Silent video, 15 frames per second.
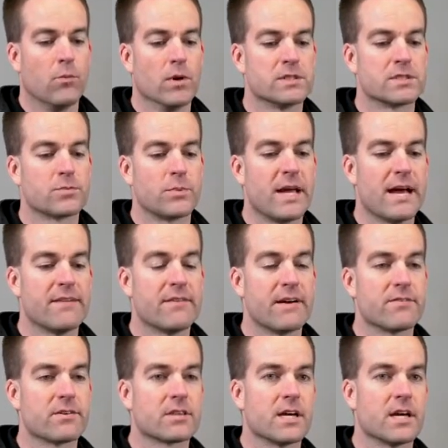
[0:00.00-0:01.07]
Once we have
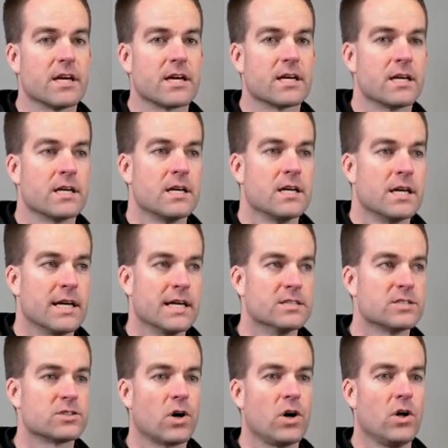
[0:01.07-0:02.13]
everything
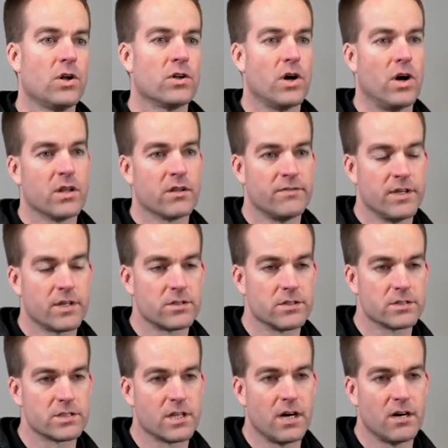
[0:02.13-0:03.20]
installed on the vehicle
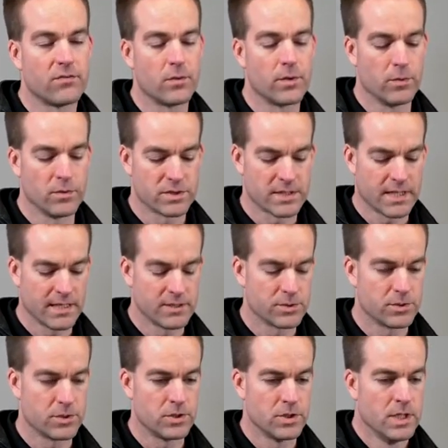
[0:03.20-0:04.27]
itself, we will
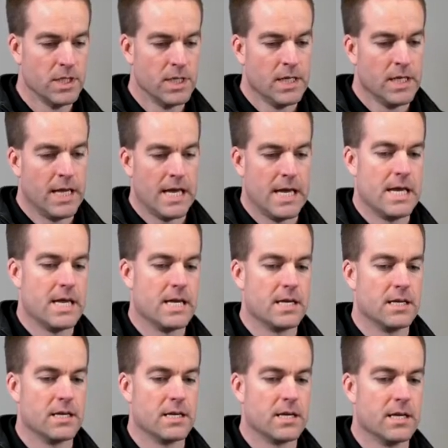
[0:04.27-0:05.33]
schedule
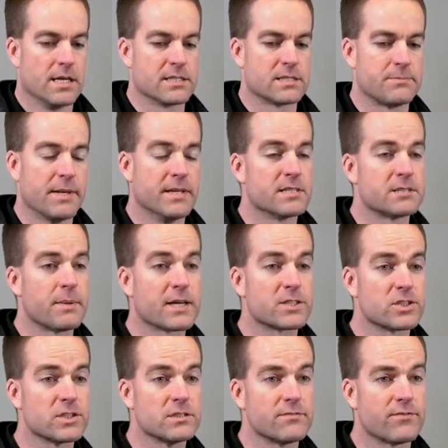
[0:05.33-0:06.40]
an
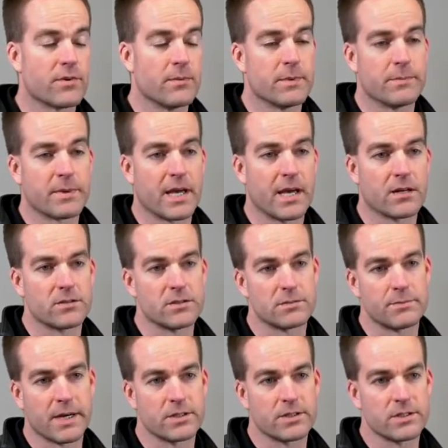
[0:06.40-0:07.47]
inspection from the mechanical
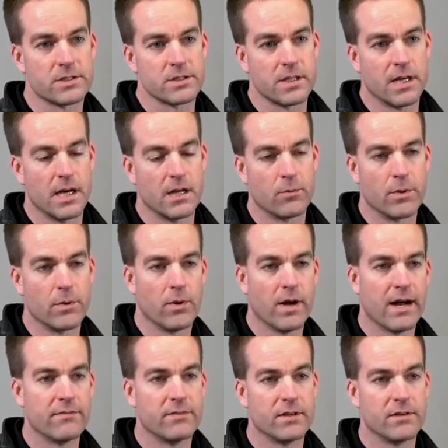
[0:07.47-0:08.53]
inspector, and we will
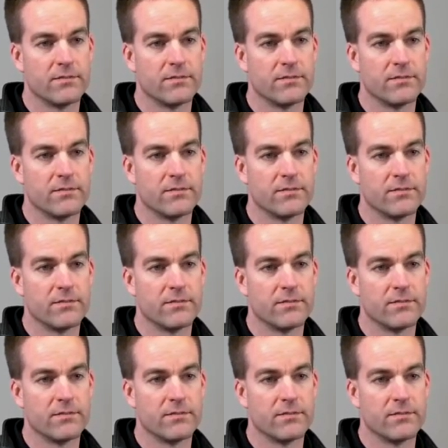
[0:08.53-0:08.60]
have